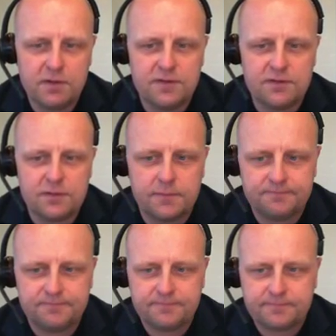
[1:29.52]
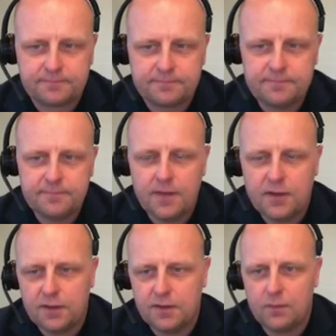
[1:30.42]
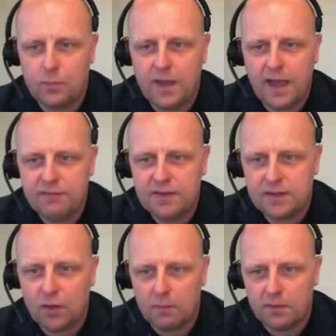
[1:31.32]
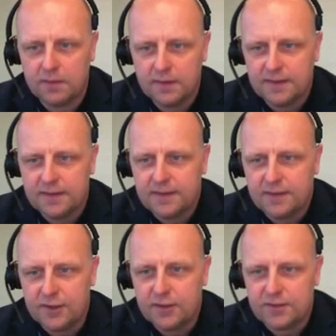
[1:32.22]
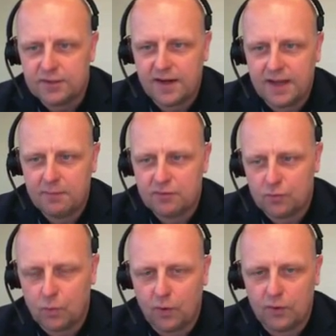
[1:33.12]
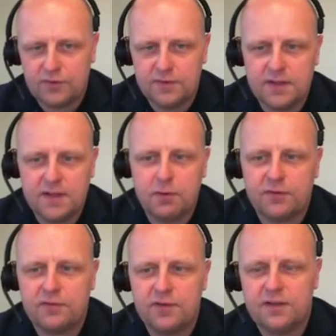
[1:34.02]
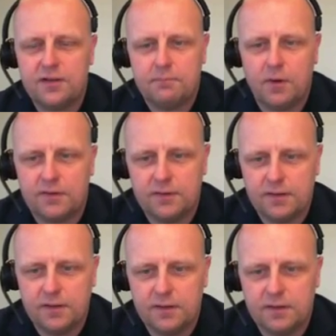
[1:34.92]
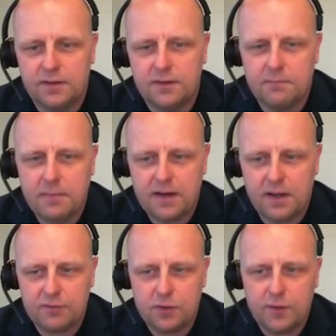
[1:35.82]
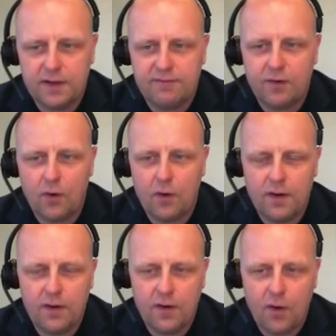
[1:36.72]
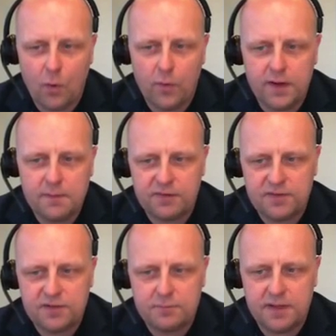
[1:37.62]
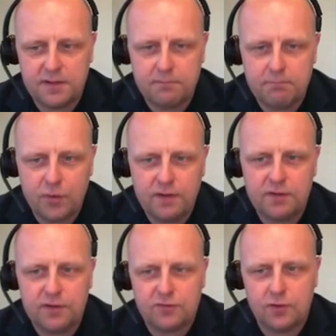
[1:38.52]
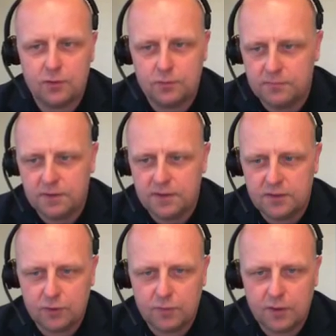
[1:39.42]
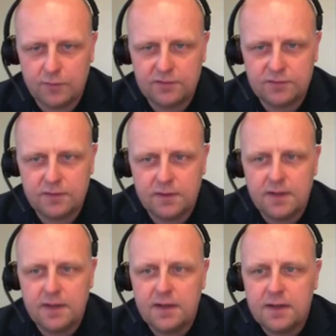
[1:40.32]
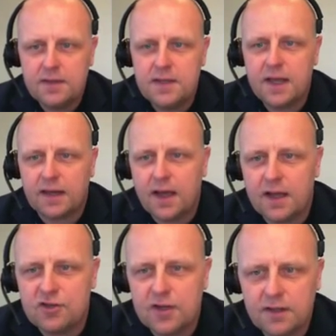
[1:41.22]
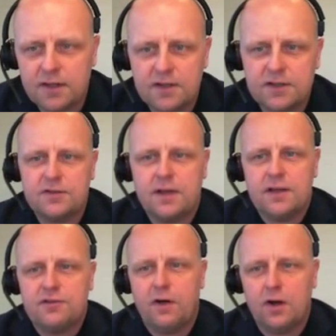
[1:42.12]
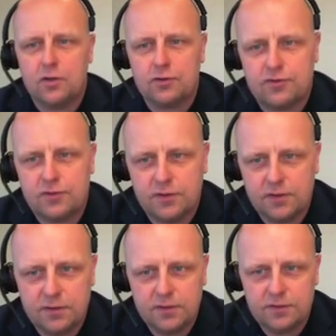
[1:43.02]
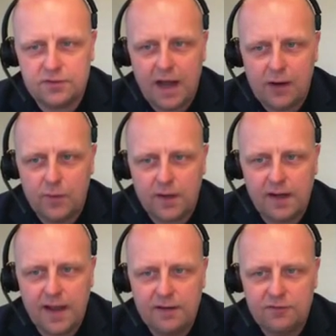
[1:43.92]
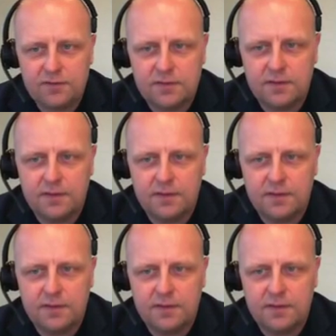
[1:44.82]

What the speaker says: business. We have the normal disclaimer towards the presentation, but many of you have already participated previous, so you know this. The agenda is as follows: SKAKO at a glance,